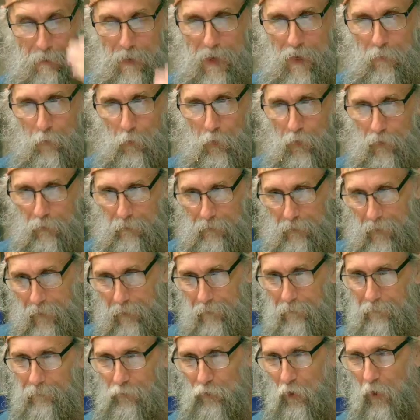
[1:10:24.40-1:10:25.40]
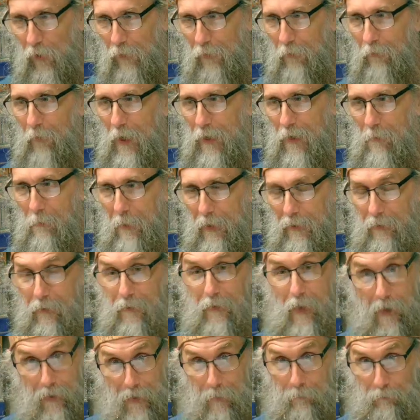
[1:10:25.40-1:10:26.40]
a bad word in it. Charlie recommended
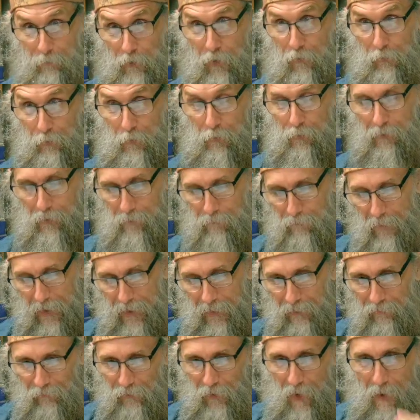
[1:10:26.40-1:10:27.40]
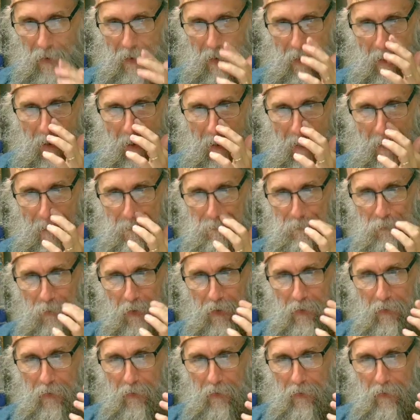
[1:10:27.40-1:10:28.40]
that. I'm telling you in advance. Um,
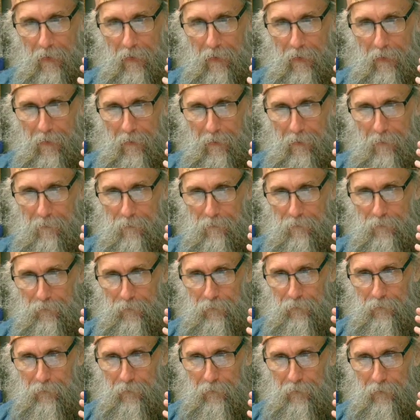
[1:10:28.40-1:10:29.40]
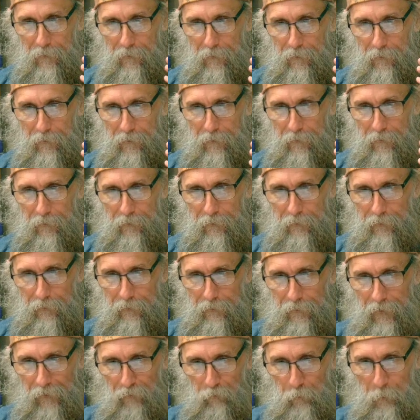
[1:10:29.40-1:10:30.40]
uh,
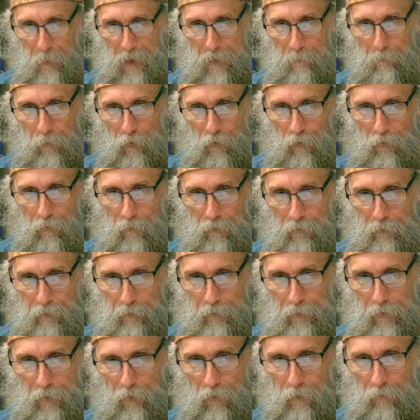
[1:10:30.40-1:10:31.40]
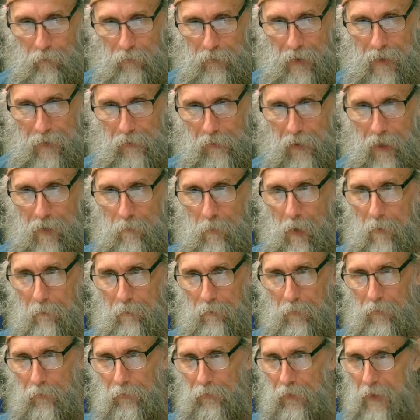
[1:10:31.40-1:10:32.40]
these people, you know, they climb
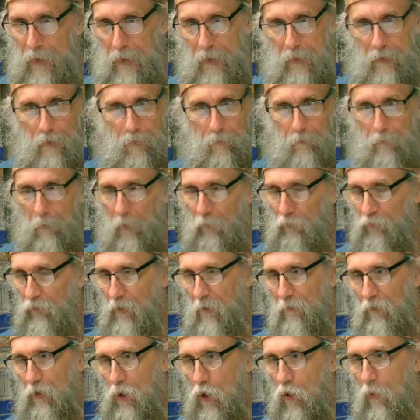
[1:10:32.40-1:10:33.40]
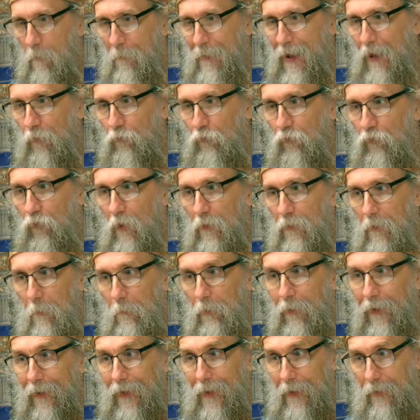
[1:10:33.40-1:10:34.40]
up the most difficult mountains on the
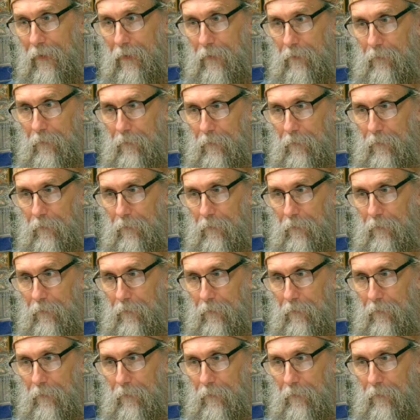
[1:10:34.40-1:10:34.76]
planet